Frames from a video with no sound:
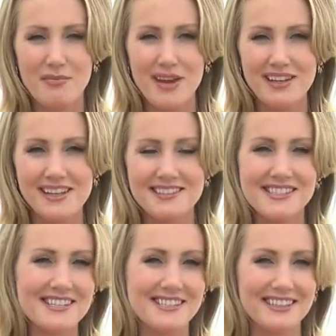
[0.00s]
Mating
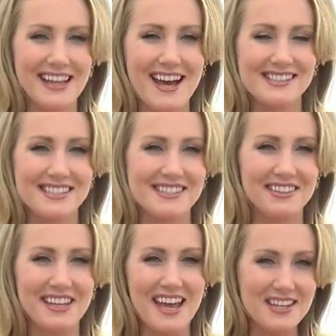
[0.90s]
season lasts
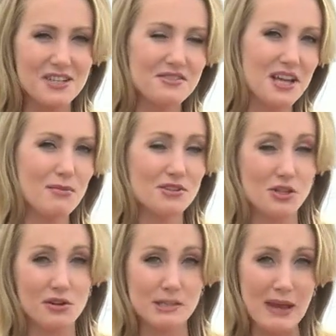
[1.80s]
until the end of summer,
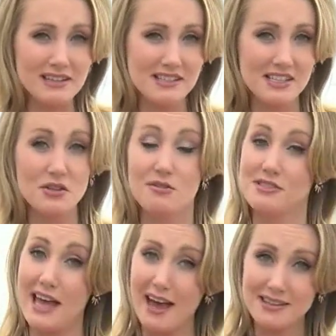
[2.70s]
so expect to see
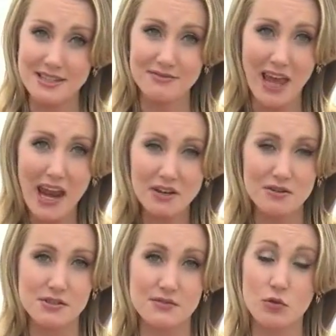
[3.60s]
those active
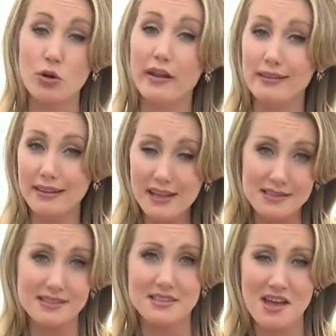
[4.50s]
gators for at
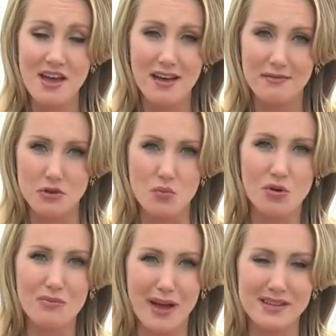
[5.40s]
least a few
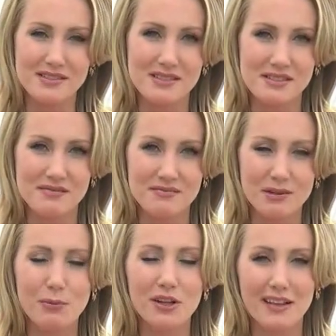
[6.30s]
more months.
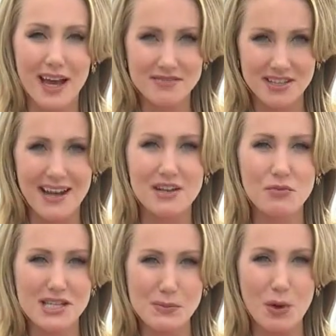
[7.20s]
Reporting live tonight
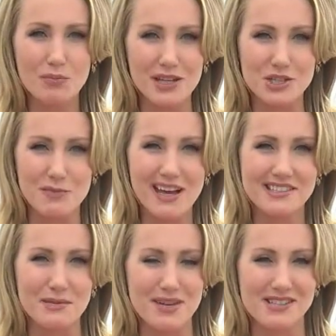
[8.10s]
in West Palm Beach,
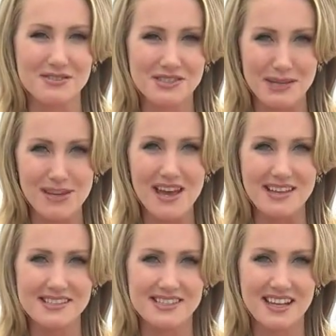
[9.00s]
Maxine Venzel,
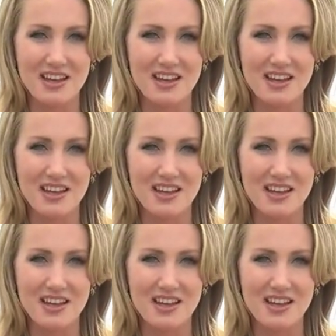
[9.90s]
CBS